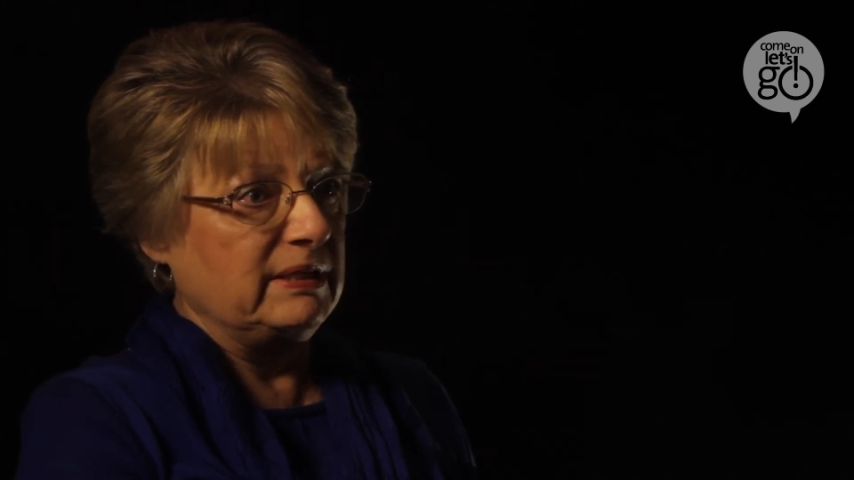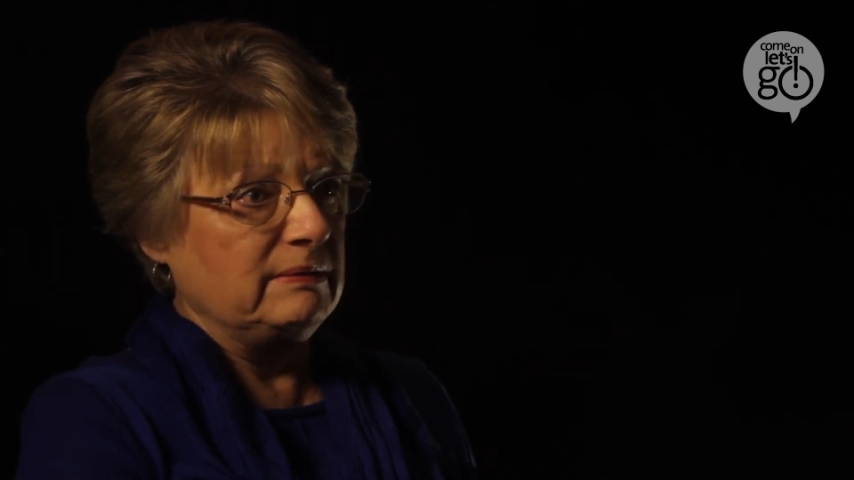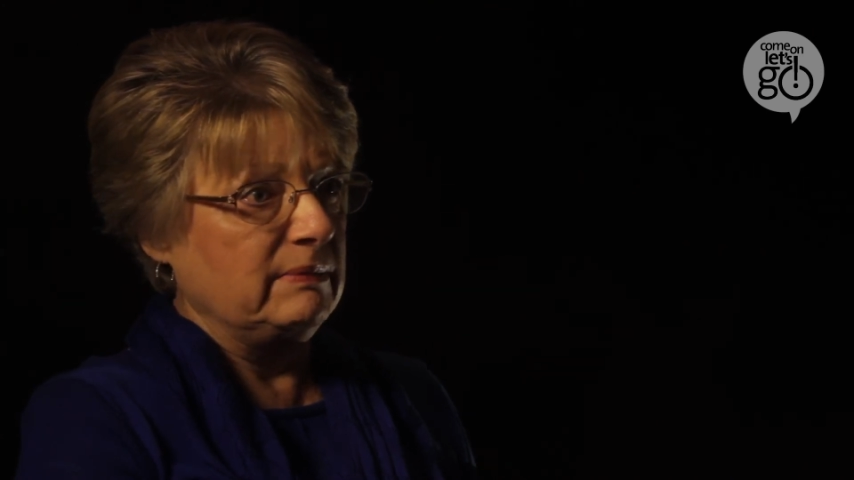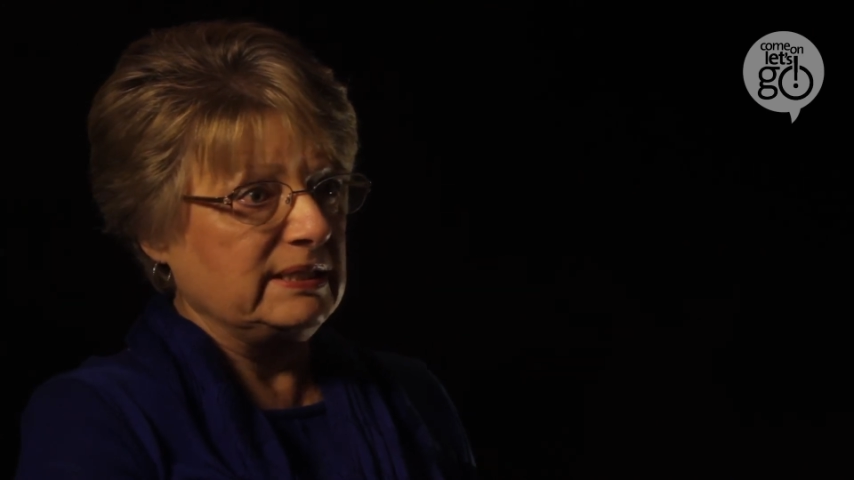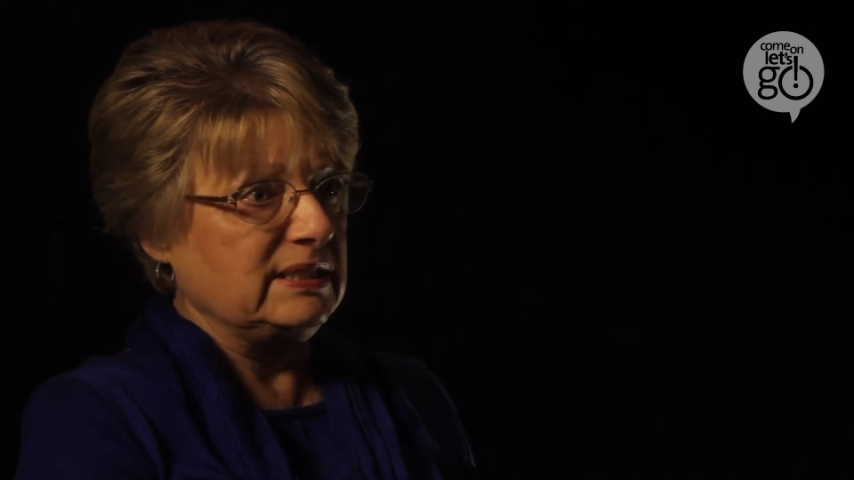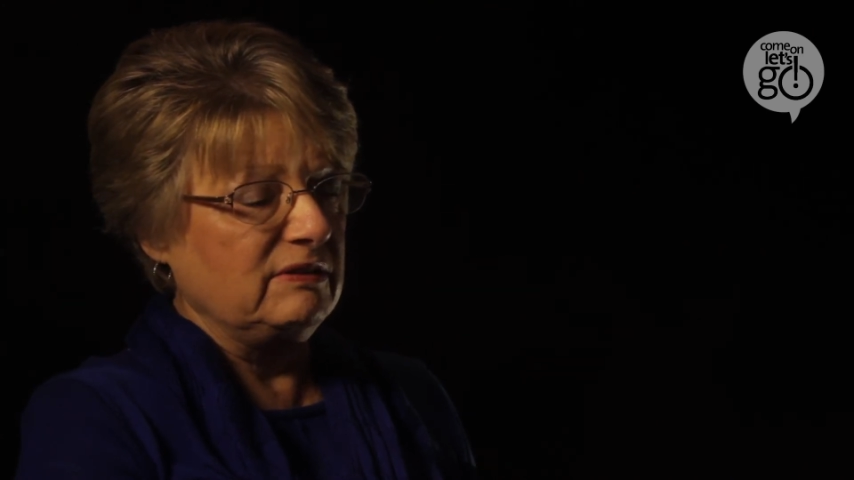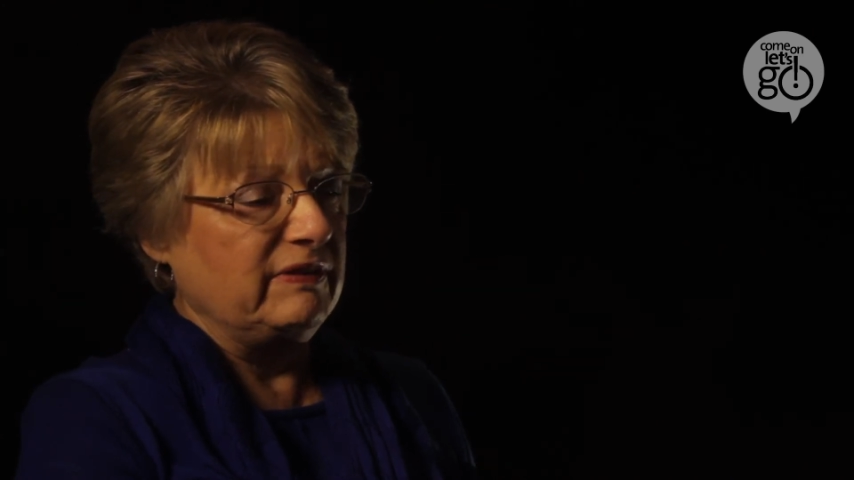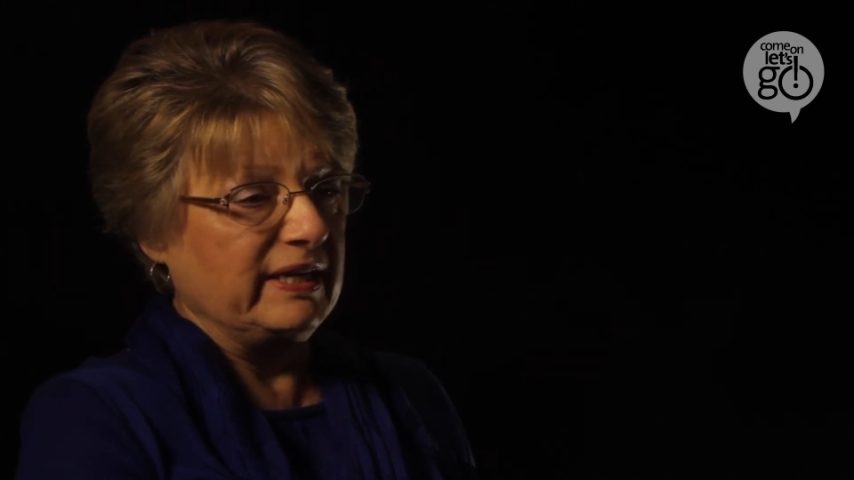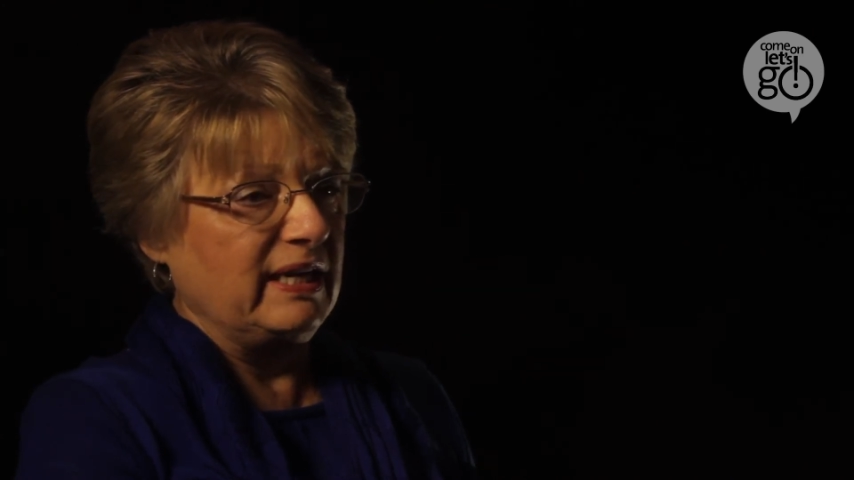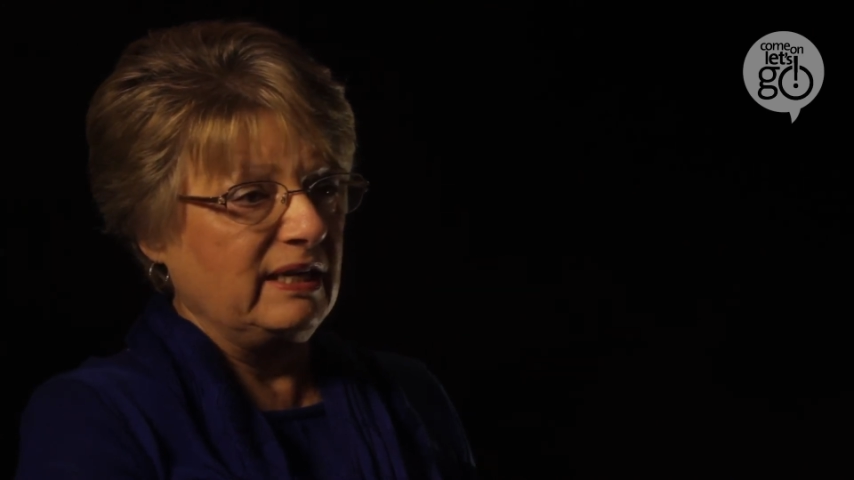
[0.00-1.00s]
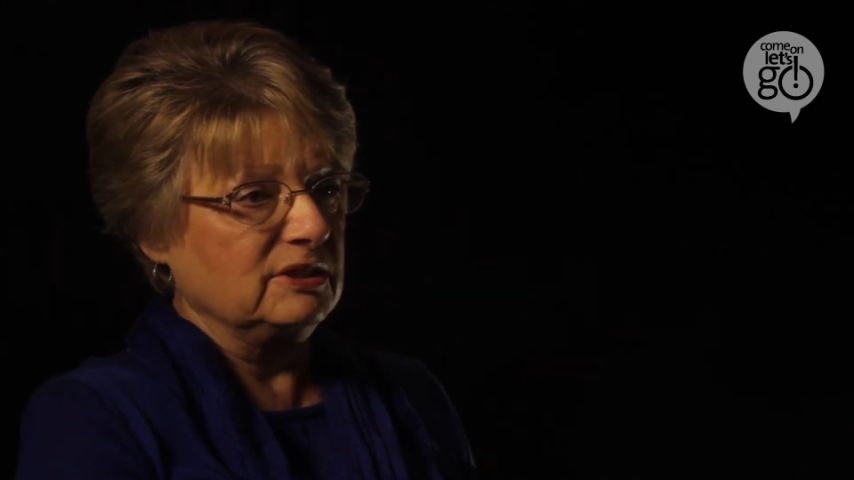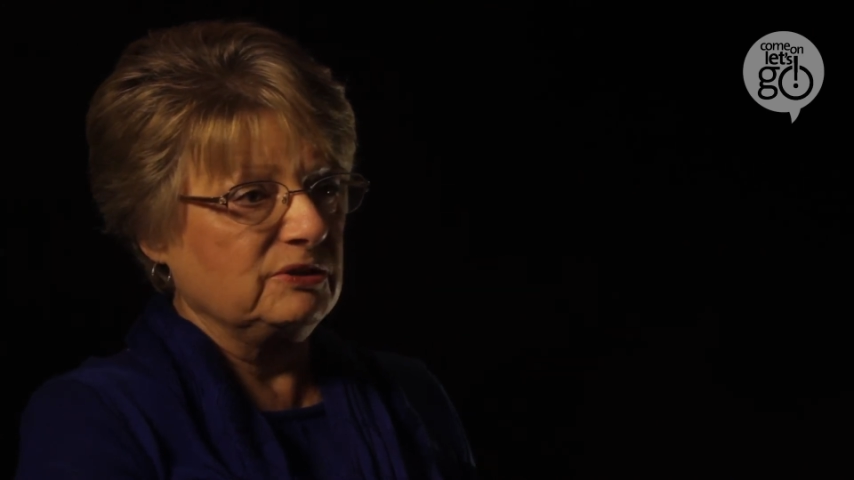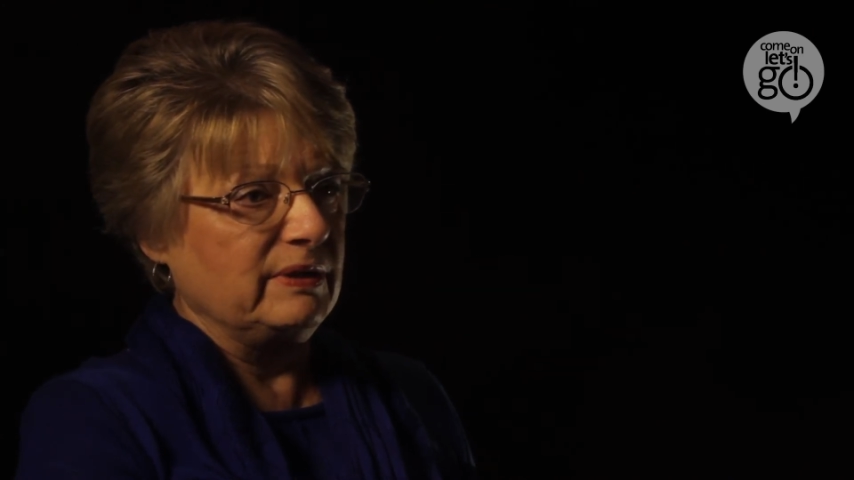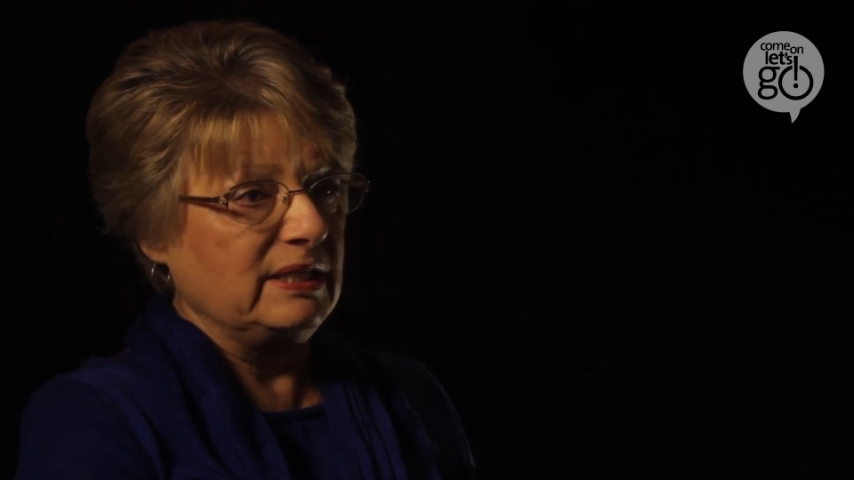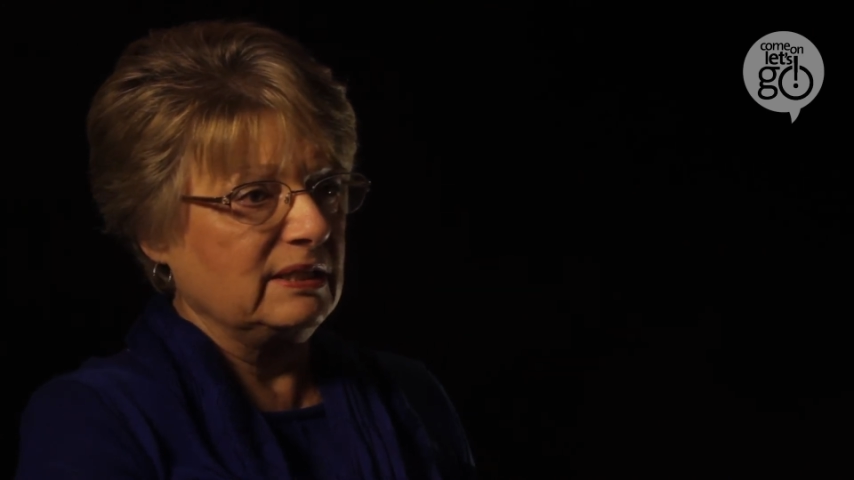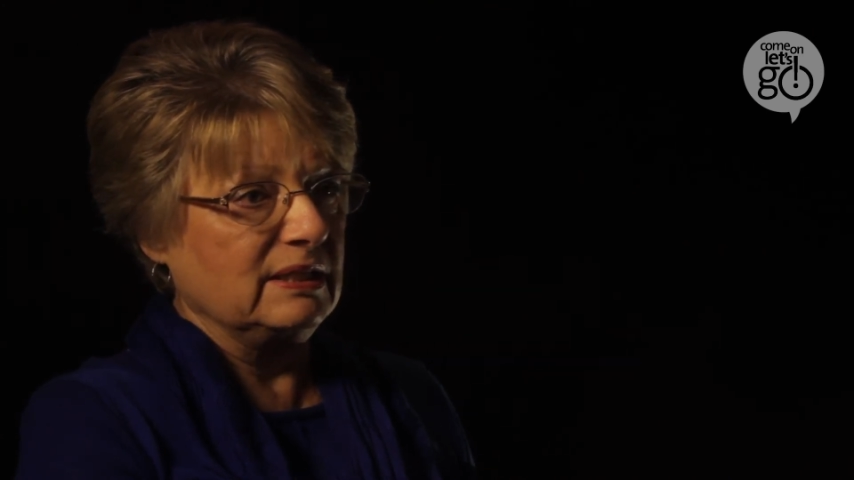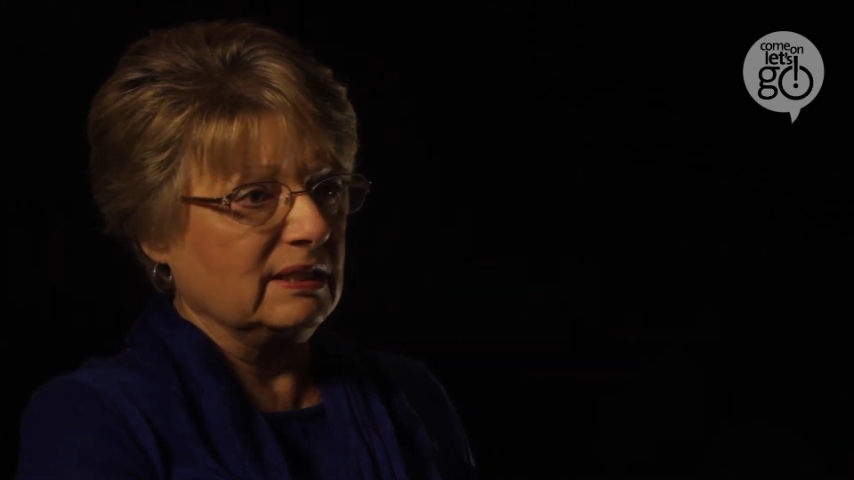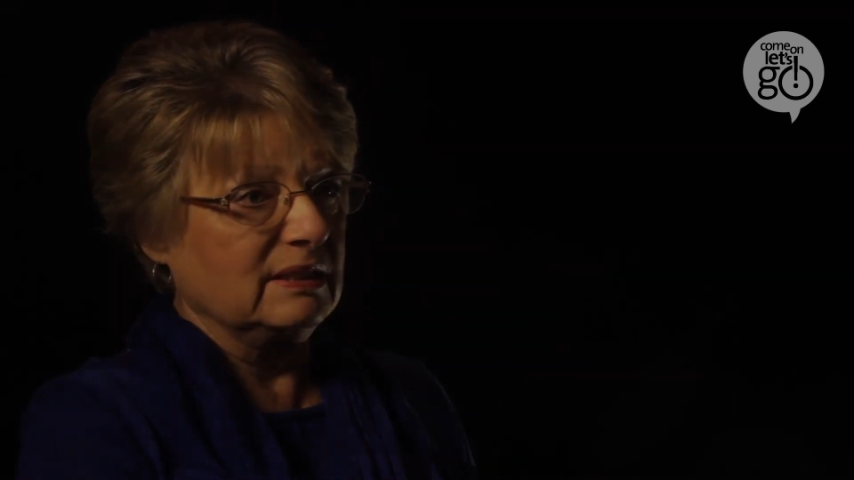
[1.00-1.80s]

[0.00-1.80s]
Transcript: in myself, I can't do anything.